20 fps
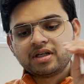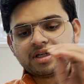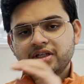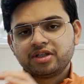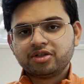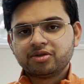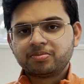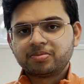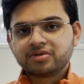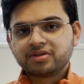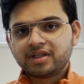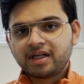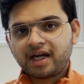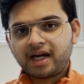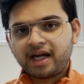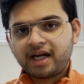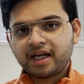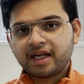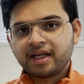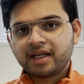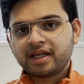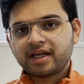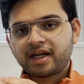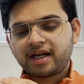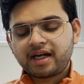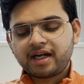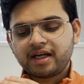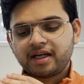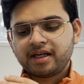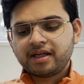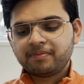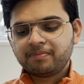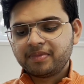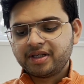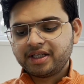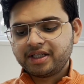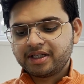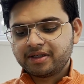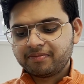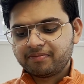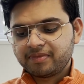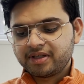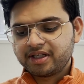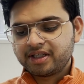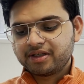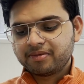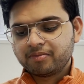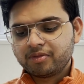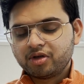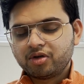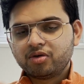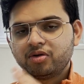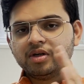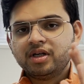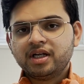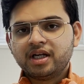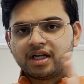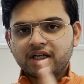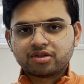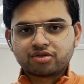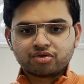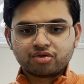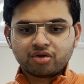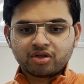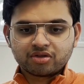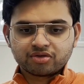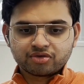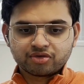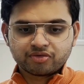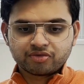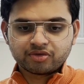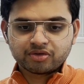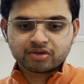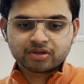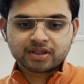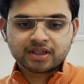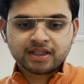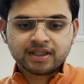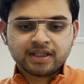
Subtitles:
you put the high, medium, low, and so on and so forth.